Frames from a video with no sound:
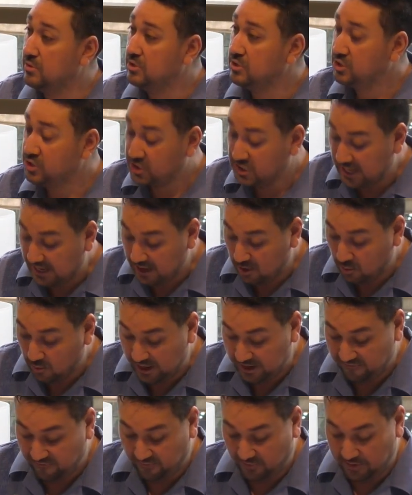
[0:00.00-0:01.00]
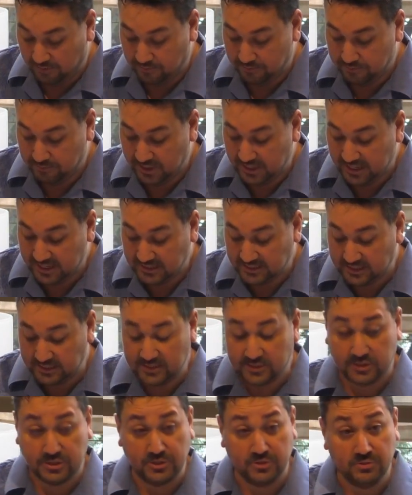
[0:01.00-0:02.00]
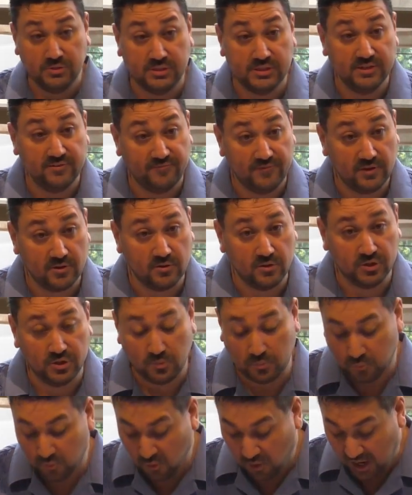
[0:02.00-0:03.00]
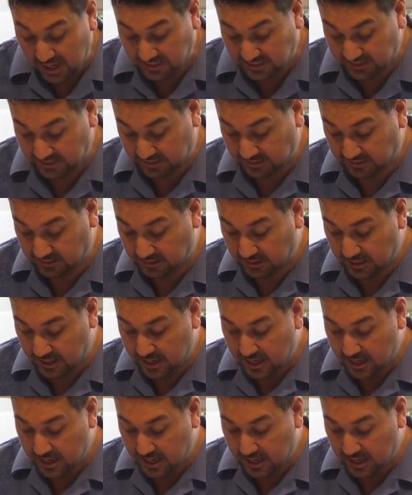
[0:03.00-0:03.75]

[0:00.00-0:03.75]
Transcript: shy away from because it is too difficult to process